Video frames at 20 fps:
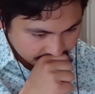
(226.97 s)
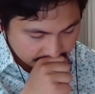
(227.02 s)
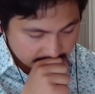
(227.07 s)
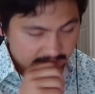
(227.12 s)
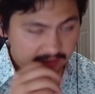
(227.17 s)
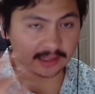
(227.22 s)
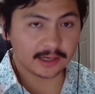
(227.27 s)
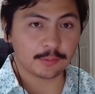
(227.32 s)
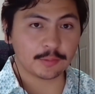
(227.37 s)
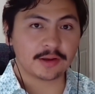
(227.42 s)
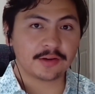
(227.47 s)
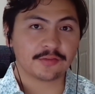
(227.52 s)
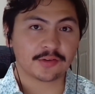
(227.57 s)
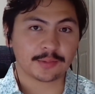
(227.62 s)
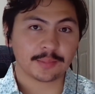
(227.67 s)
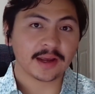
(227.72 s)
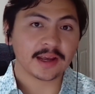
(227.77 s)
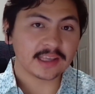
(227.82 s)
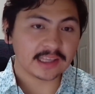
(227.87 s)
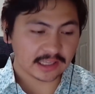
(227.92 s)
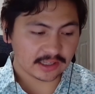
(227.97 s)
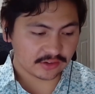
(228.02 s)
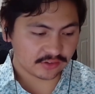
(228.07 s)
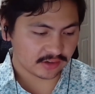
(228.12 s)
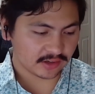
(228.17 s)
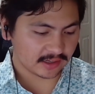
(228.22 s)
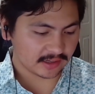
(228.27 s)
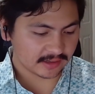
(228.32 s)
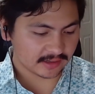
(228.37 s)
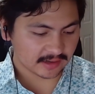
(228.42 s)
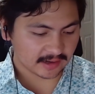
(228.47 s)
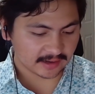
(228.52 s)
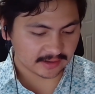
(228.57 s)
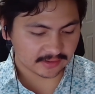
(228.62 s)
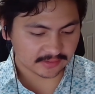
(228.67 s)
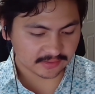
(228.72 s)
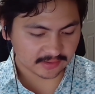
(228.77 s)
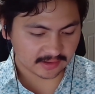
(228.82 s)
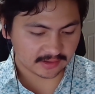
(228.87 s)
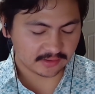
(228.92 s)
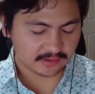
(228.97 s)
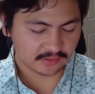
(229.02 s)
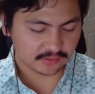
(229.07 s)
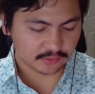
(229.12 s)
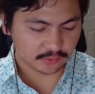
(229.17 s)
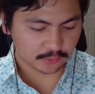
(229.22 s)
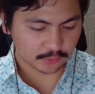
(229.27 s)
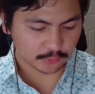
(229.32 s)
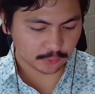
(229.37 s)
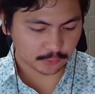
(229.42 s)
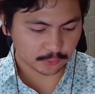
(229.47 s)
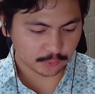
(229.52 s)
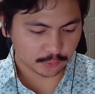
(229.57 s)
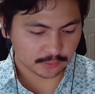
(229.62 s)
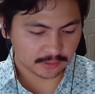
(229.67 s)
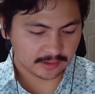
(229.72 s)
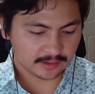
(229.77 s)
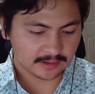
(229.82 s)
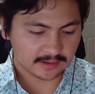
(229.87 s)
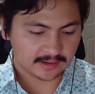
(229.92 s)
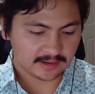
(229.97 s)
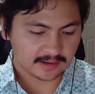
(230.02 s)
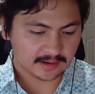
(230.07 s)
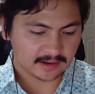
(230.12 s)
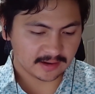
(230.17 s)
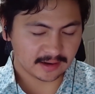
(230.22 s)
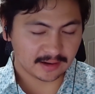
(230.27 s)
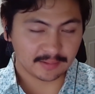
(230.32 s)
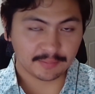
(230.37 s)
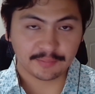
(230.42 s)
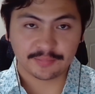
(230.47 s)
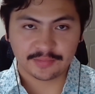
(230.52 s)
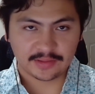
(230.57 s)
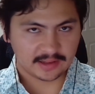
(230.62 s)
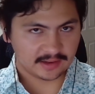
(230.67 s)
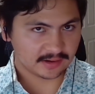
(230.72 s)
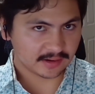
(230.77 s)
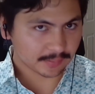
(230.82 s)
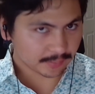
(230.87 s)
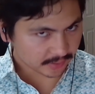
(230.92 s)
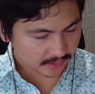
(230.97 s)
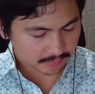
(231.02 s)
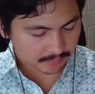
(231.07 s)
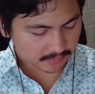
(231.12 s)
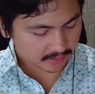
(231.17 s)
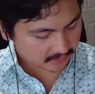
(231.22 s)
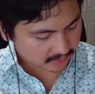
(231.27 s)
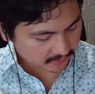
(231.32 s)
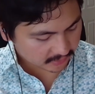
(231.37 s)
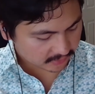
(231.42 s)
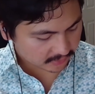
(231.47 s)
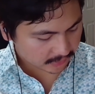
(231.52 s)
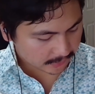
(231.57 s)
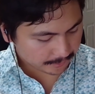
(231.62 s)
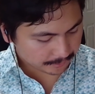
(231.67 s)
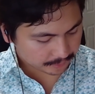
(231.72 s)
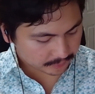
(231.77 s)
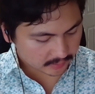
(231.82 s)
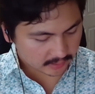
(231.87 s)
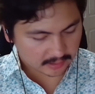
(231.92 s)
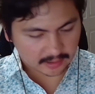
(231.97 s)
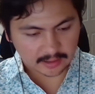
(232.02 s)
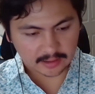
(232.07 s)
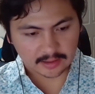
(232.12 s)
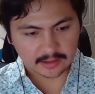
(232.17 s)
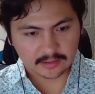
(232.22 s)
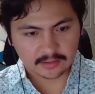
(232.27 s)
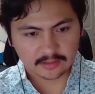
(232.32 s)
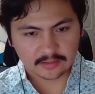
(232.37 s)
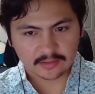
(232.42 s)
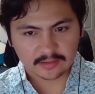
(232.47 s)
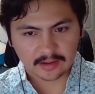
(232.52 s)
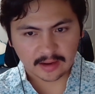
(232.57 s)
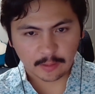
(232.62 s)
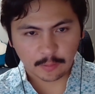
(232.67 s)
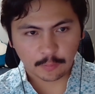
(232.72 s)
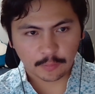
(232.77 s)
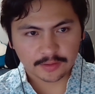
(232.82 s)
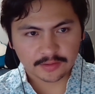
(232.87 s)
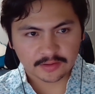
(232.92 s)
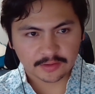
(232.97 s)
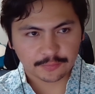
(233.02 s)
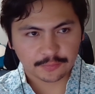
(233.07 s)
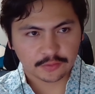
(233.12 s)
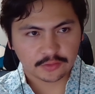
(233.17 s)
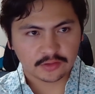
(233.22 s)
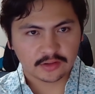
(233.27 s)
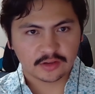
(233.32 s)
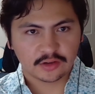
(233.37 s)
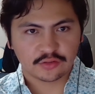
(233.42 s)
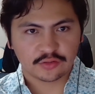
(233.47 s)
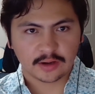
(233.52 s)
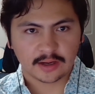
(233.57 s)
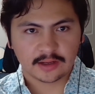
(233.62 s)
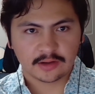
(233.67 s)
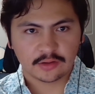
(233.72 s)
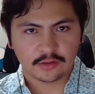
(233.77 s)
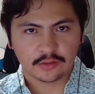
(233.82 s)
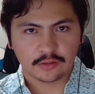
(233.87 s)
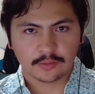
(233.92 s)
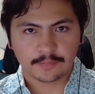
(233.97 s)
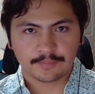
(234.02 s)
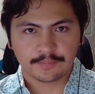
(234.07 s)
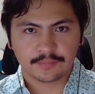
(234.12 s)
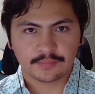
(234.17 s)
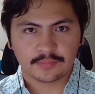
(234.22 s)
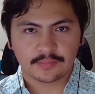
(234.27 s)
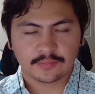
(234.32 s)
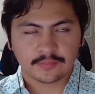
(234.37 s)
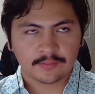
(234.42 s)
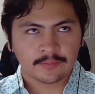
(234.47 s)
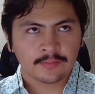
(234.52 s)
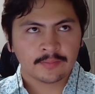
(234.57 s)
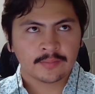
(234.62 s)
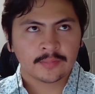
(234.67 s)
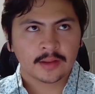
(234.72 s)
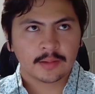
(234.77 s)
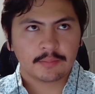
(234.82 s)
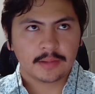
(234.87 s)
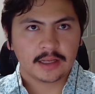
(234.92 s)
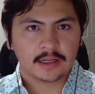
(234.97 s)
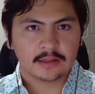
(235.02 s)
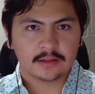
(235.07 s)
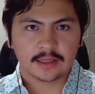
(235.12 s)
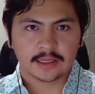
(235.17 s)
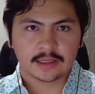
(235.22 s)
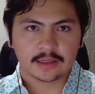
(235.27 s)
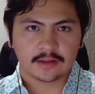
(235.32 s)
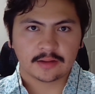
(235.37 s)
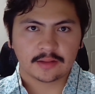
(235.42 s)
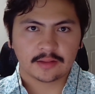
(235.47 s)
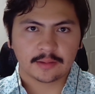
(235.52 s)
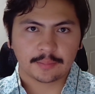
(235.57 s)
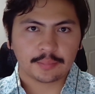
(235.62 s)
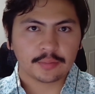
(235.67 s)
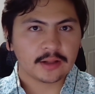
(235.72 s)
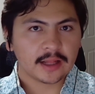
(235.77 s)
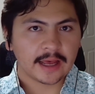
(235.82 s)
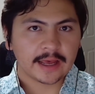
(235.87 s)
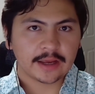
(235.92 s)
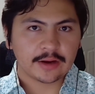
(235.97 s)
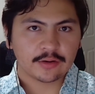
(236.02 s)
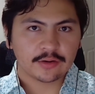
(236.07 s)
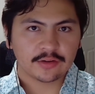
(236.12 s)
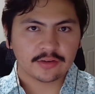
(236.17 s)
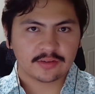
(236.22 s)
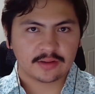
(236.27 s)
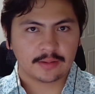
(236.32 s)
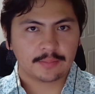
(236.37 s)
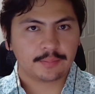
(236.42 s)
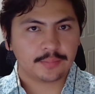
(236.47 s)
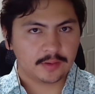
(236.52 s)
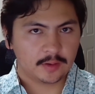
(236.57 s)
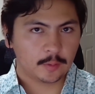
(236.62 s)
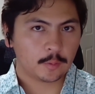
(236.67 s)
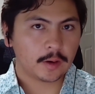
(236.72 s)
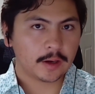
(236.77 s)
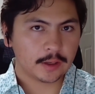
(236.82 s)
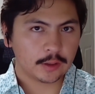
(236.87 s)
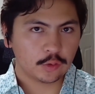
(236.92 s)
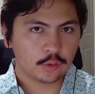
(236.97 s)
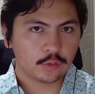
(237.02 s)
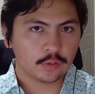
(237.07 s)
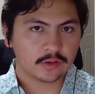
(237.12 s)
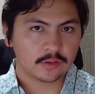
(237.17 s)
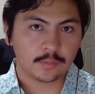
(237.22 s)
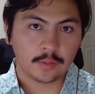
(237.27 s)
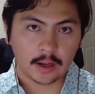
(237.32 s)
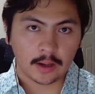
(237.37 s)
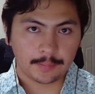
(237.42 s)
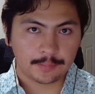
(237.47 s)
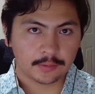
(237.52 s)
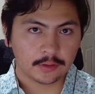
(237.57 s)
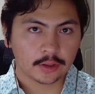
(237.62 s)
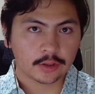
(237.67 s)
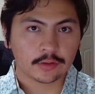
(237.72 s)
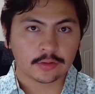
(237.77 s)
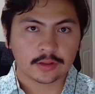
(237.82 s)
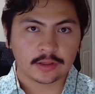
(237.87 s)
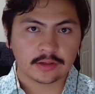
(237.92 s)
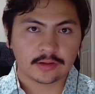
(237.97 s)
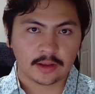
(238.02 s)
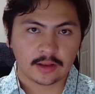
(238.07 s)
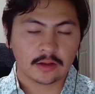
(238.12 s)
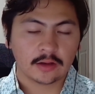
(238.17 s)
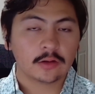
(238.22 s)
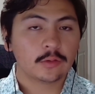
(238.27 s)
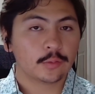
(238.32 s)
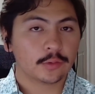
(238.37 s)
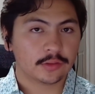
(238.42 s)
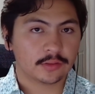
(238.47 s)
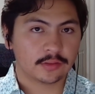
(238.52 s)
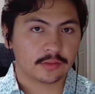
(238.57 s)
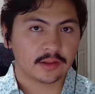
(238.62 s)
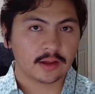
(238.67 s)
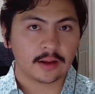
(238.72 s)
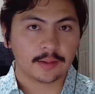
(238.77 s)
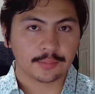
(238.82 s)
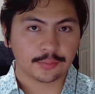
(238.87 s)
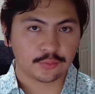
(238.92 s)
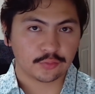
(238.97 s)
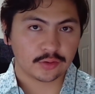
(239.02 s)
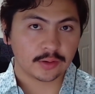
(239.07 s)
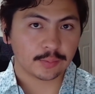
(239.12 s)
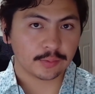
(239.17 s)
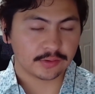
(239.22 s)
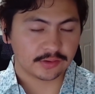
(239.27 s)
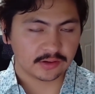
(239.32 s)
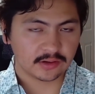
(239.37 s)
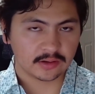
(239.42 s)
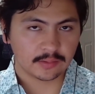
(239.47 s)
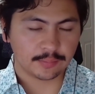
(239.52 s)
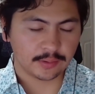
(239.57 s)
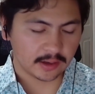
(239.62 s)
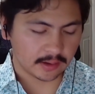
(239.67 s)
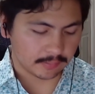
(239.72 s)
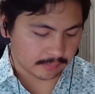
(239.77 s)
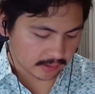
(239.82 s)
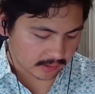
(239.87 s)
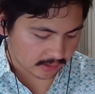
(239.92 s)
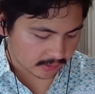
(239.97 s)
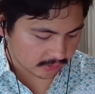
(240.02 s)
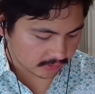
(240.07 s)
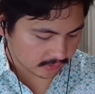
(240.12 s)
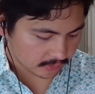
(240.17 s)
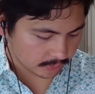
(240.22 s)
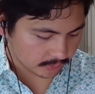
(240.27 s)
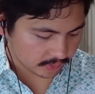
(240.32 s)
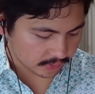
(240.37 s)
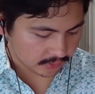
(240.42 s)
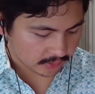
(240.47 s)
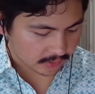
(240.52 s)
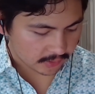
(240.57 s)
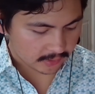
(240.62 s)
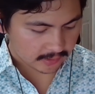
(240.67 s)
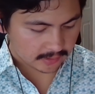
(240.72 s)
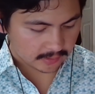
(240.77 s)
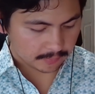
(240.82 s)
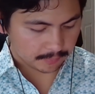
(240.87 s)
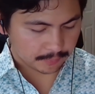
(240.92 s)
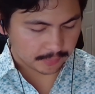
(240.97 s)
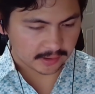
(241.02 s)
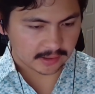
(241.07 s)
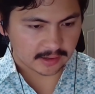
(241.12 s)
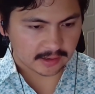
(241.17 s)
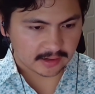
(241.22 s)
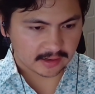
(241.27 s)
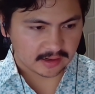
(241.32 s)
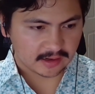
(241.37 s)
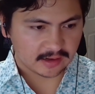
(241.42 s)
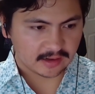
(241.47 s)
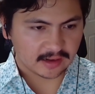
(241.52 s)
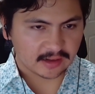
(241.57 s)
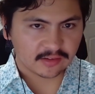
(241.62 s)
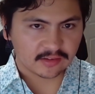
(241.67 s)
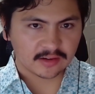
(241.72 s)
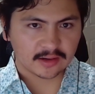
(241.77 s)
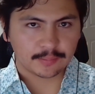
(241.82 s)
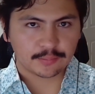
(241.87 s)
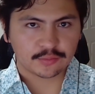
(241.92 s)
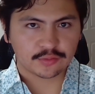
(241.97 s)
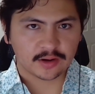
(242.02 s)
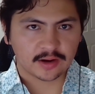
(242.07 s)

Anyway, for my keychain, I decided to do a compliant mechanism, and I was at first gonna try to make like the pliers that BYU has popularly done with 3D printed compliant mechanisms. But I ended up